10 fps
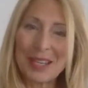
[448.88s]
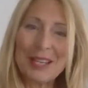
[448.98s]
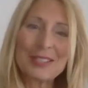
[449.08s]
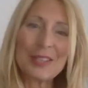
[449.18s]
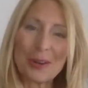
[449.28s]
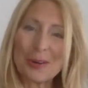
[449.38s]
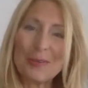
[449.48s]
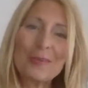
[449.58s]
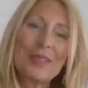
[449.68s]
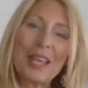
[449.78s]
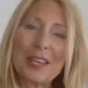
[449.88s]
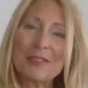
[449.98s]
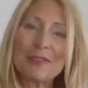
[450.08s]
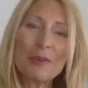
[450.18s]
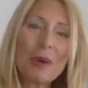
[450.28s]
So thank you
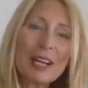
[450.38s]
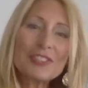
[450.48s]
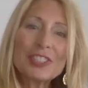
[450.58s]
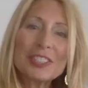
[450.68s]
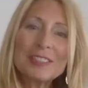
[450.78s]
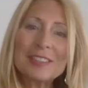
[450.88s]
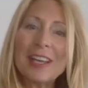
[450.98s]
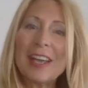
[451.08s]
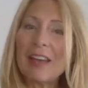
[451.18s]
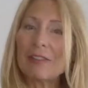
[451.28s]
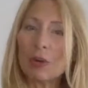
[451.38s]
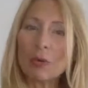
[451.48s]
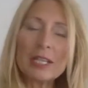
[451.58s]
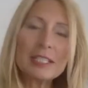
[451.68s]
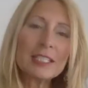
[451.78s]
for watching. Have a
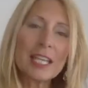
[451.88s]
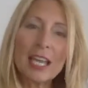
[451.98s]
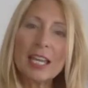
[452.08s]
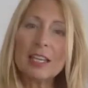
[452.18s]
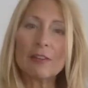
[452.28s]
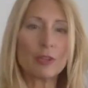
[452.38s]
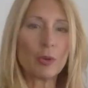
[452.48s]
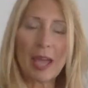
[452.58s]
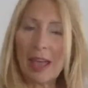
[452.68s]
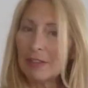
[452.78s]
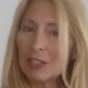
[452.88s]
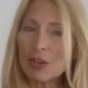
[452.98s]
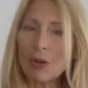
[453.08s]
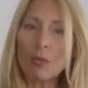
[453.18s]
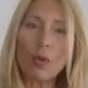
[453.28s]
great day. If you haven't
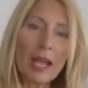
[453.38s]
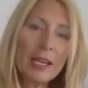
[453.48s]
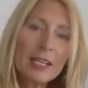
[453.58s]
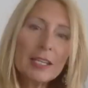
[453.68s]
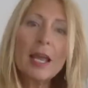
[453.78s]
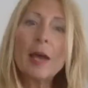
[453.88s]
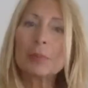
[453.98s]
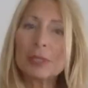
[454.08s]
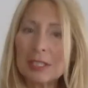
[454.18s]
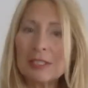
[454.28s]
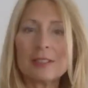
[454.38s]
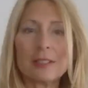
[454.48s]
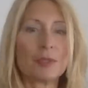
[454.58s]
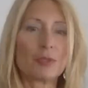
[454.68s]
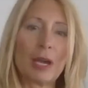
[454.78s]
already, please
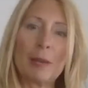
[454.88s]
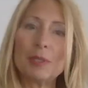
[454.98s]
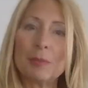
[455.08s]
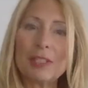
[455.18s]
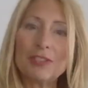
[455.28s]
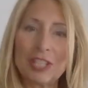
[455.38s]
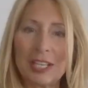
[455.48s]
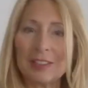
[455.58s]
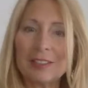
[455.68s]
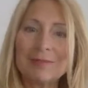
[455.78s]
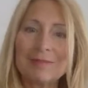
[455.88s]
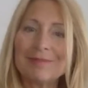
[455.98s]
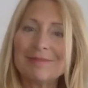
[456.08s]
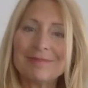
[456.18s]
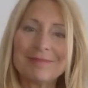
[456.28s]
subscribe to my channel.
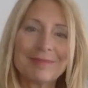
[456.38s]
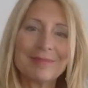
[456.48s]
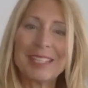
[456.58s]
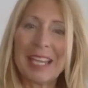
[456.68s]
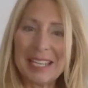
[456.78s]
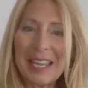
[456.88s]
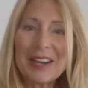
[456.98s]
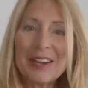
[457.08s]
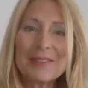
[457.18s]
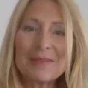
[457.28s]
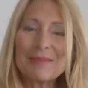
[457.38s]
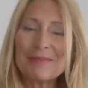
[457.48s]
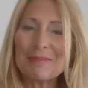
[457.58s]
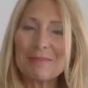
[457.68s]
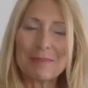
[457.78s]
Take care.
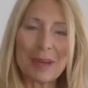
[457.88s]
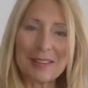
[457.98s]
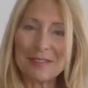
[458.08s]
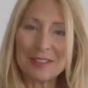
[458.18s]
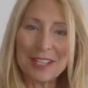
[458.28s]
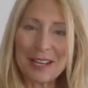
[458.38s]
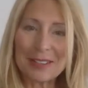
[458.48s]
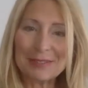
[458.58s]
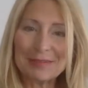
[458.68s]
Bye for now.